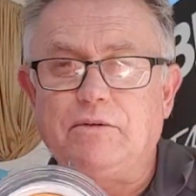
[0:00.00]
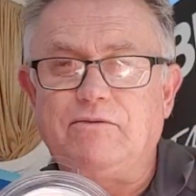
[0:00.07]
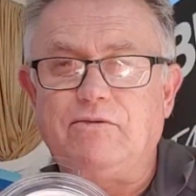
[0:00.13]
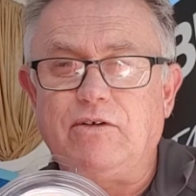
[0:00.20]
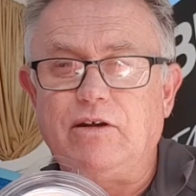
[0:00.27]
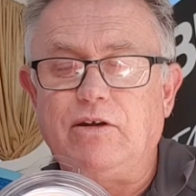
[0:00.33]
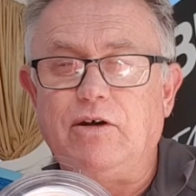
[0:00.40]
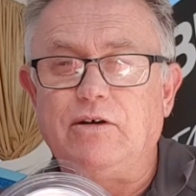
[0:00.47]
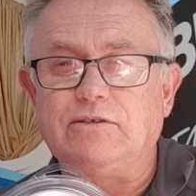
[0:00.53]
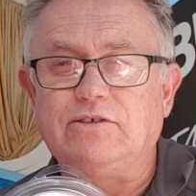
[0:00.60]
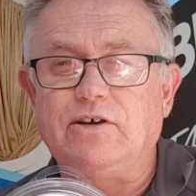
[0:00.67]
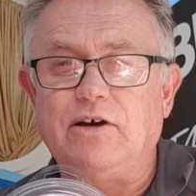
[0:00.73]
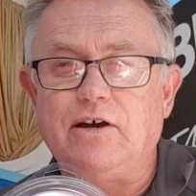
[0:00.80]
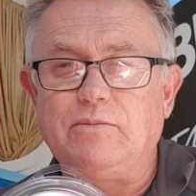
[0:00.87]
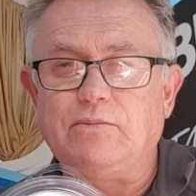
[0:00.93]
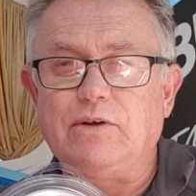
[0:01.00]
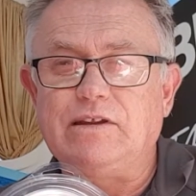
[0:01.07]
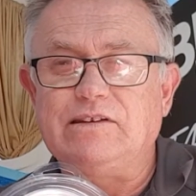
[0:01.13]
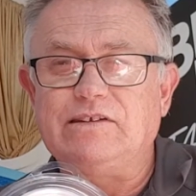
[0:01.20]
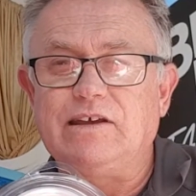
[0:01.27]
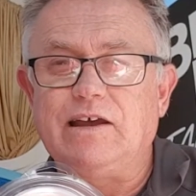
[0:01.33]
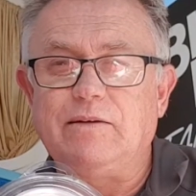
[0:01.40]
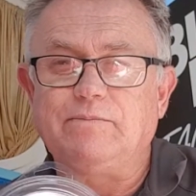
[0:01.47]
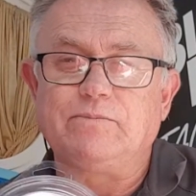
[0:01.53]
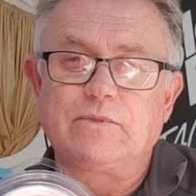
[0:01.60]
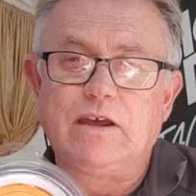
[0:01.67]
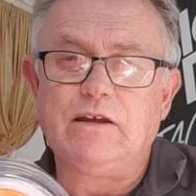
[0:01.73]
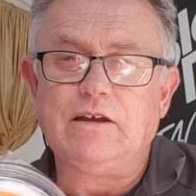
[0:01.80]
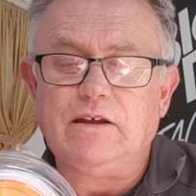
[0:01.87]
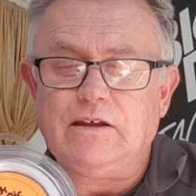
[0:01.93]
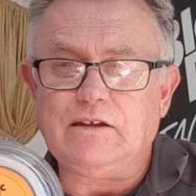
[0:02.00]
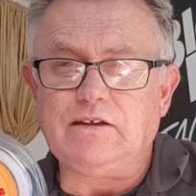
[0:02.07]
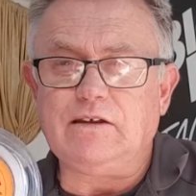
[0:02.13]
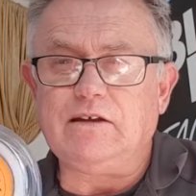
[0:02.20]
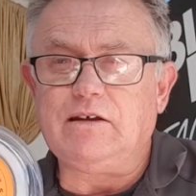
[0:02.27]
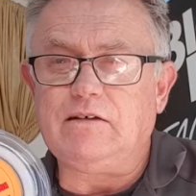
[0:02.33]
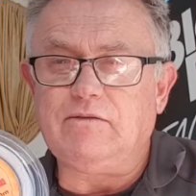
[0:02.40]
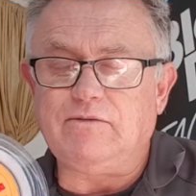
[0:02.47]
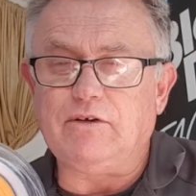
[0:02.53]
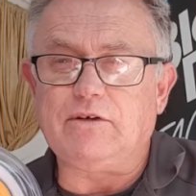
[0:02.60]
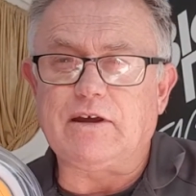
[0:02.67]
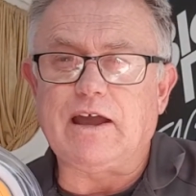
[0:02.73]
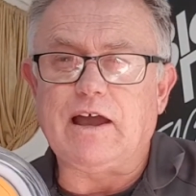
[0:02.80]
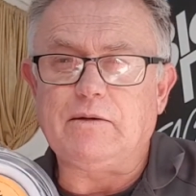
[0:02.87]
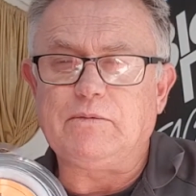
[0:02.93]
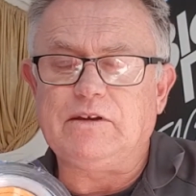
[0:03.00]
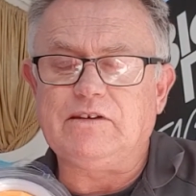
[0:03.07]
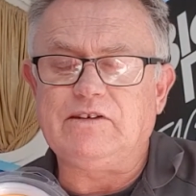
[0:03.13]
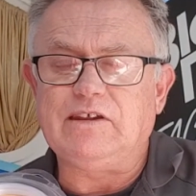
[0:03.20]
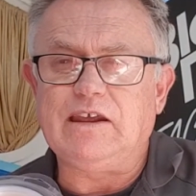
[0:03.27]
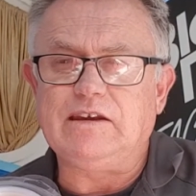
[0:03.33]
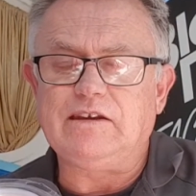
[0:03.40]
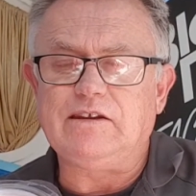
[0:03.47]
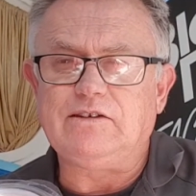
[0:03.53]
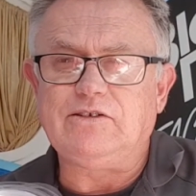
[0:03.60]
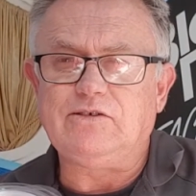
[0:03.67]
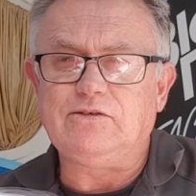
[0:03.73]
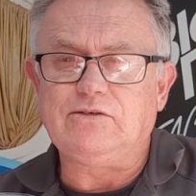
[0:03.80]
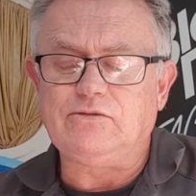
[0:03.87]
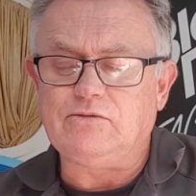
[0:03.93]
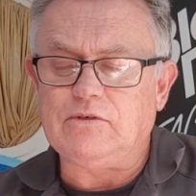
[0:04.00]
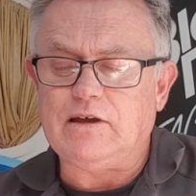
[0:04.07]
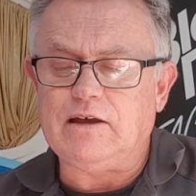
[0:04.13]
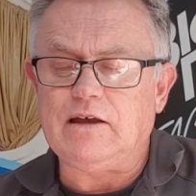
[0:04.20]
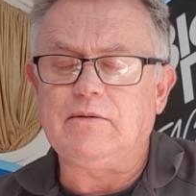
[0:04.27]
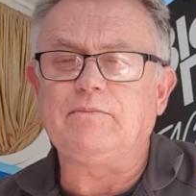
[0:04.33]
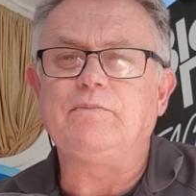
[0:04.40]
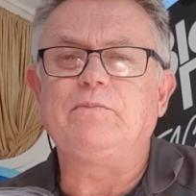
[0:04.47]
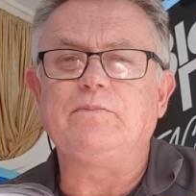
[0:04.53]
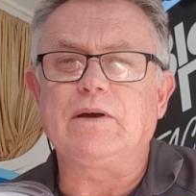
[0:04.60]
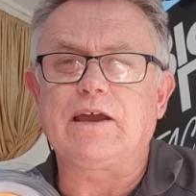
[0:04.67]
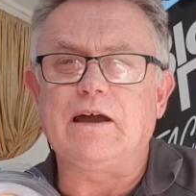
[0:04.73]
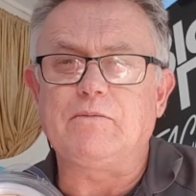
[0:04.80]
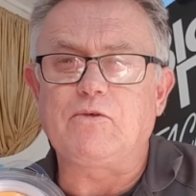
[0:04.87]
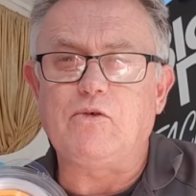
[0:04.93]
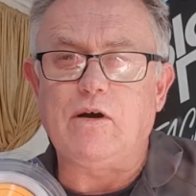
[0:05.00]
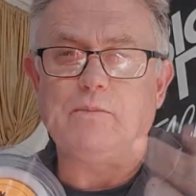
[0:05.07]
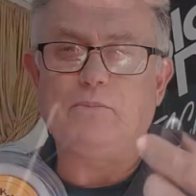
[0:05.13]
for a long time, but fluorocarbon tended to become quite